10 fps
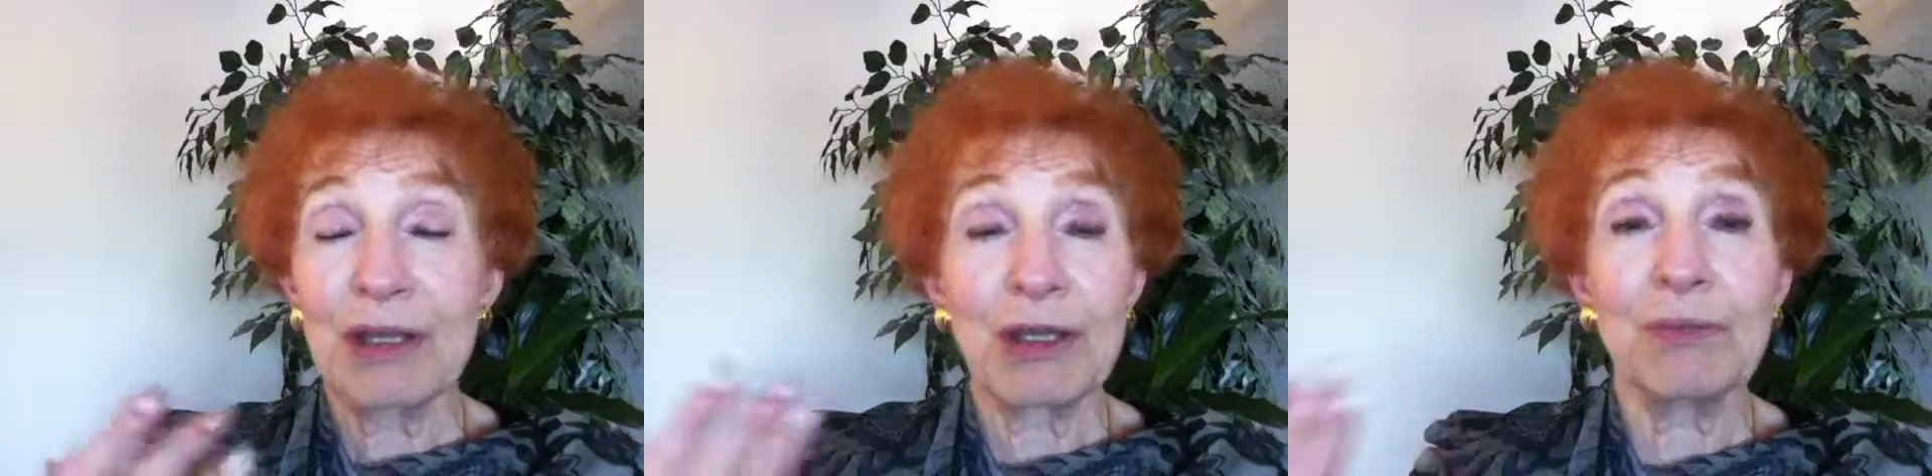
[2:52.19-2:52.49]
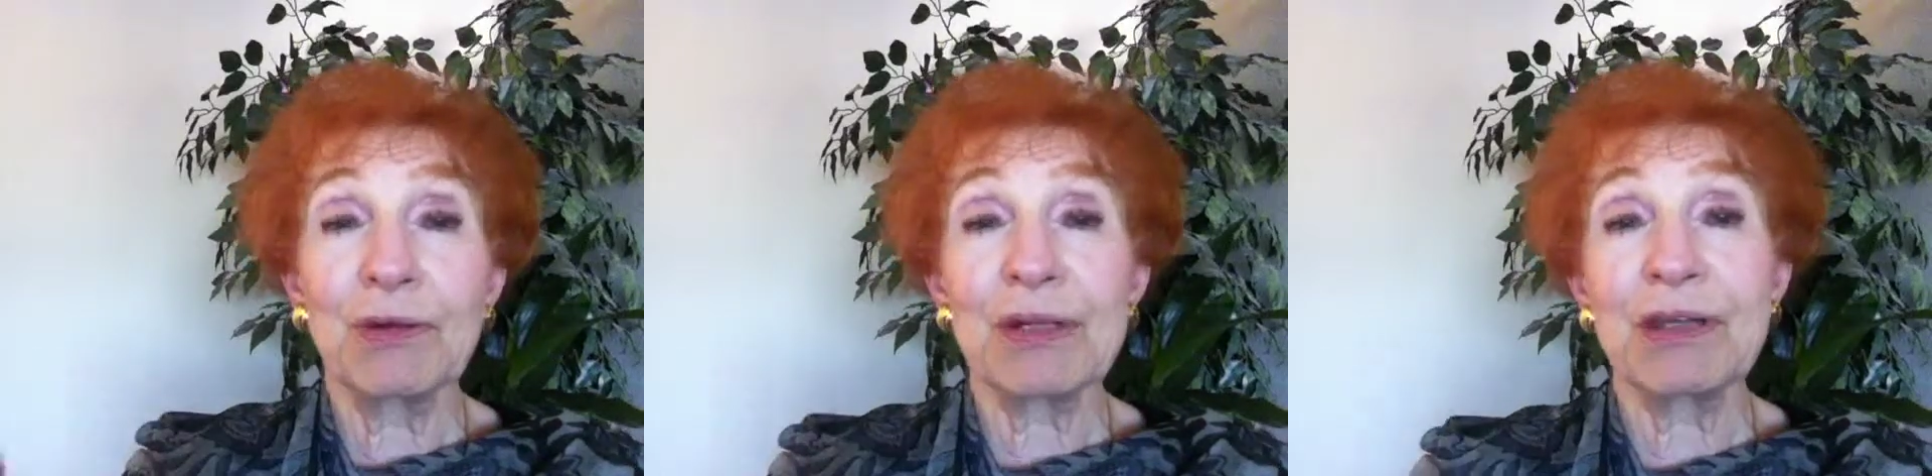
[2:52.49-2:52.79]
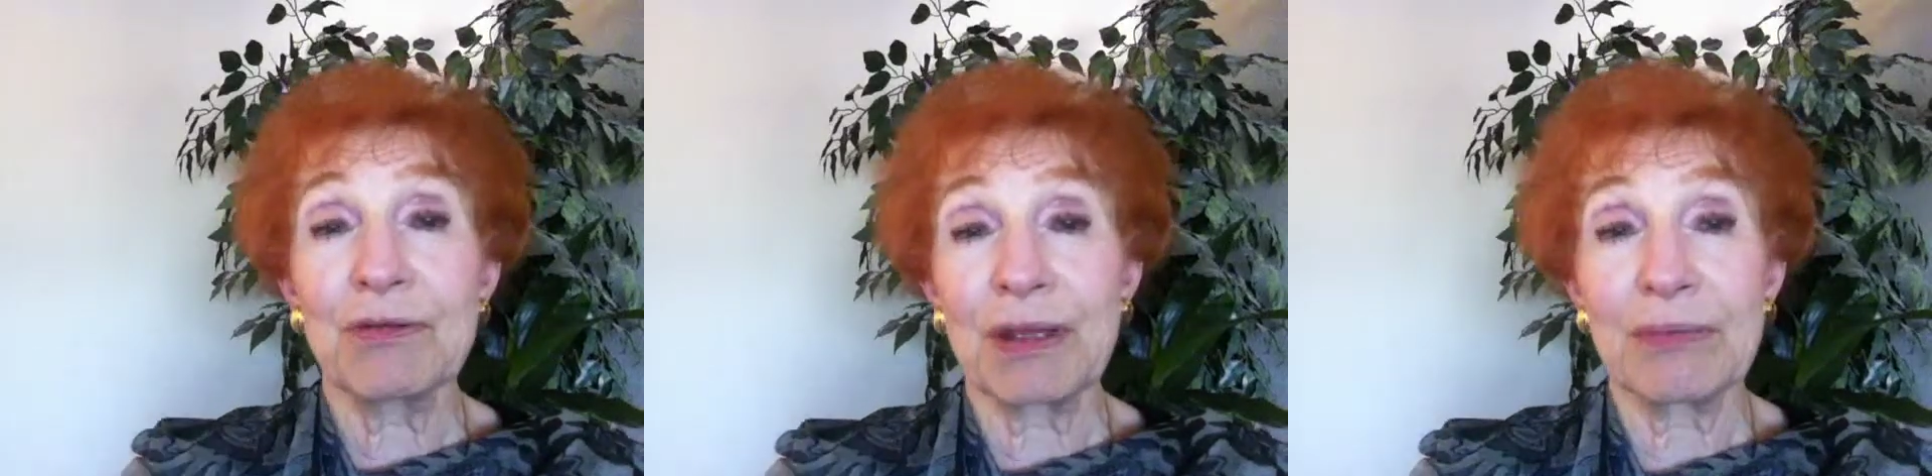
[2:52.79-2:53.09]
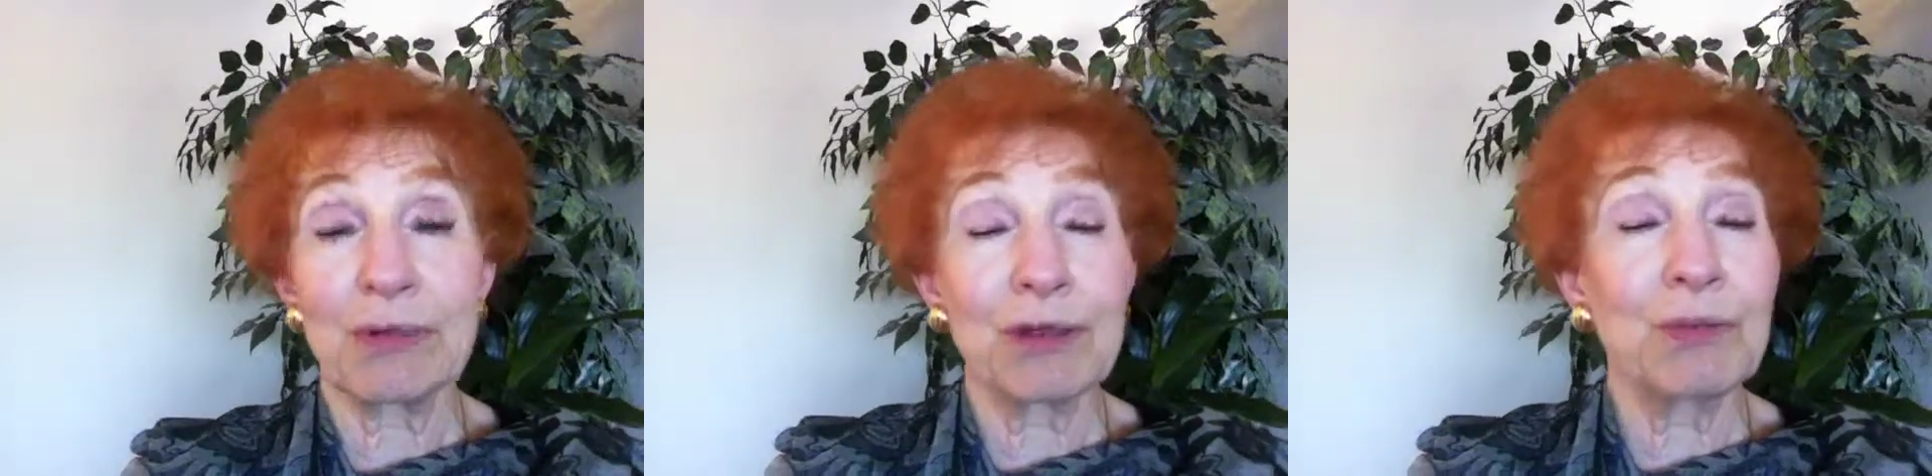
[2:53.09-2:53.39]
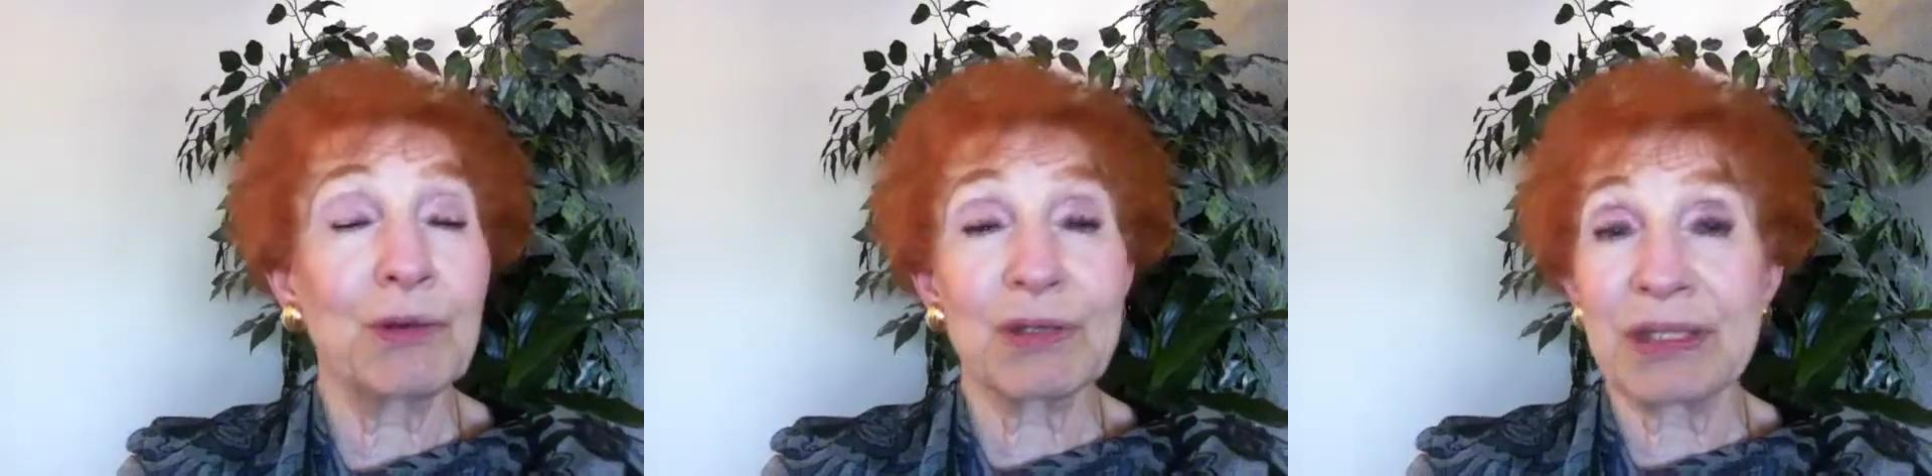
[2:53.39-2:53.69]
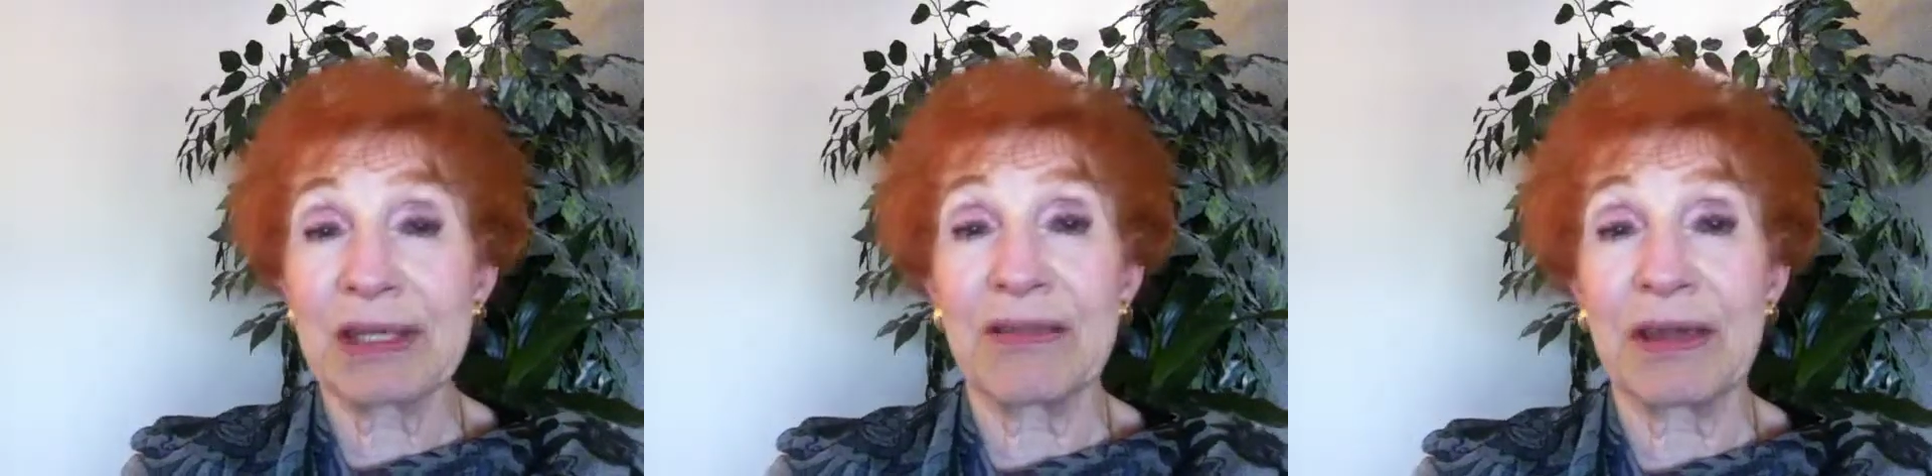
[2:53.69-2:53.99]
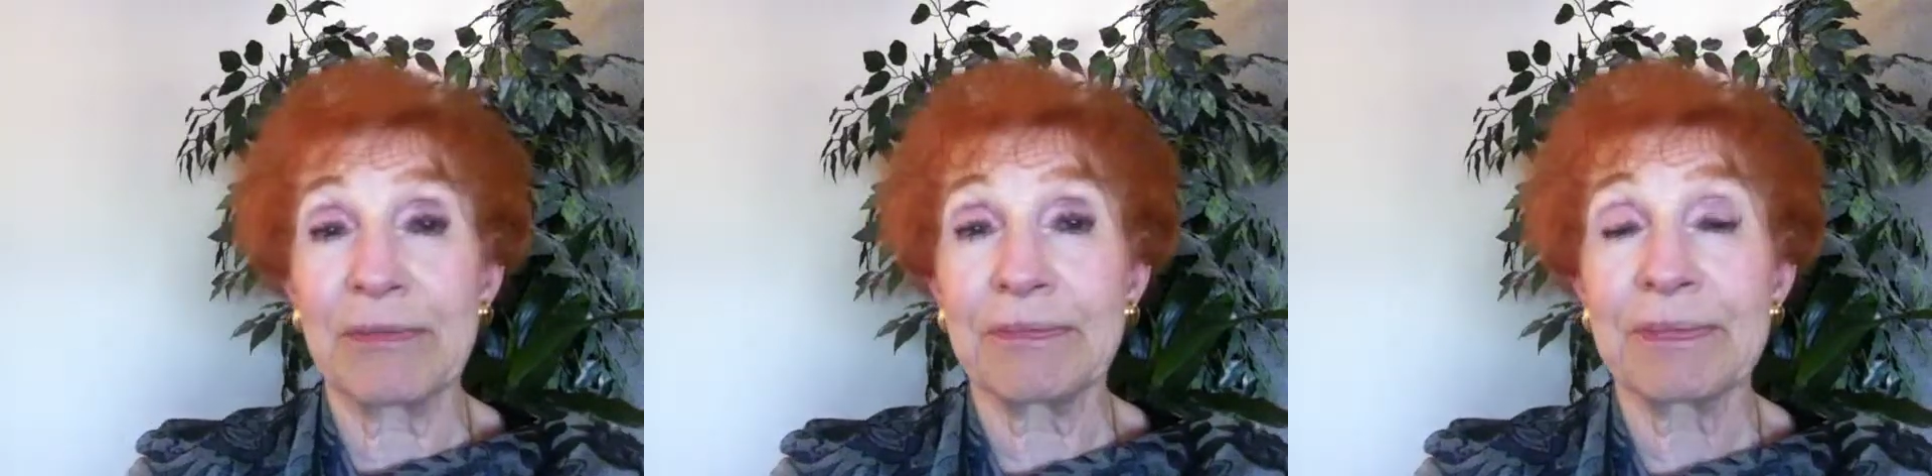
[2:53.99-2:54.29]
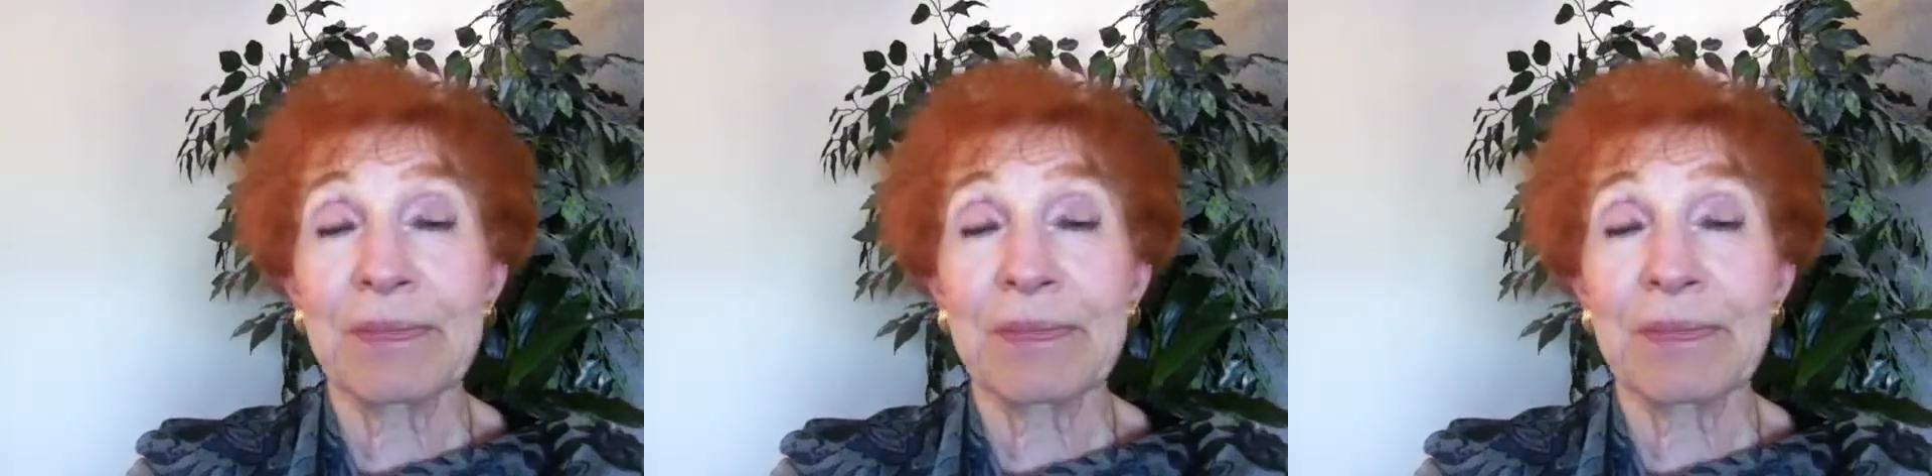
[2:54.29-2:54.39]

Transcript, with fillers: you won't hear them or you won't see them.